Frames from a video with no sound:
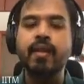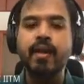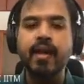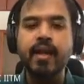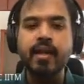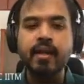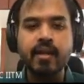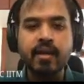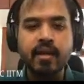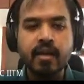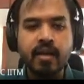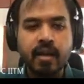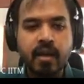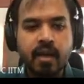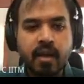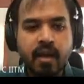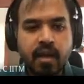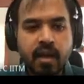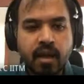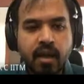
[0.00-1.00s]
right?
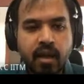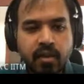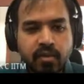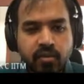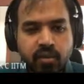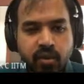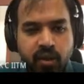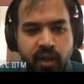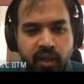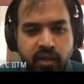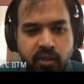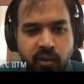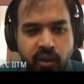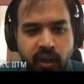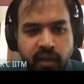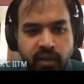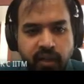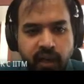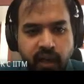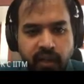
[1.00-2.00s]
So let's look
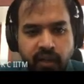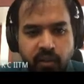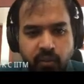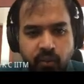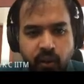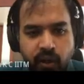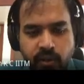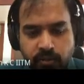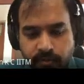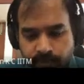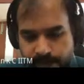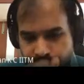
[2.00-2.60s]
at the other one.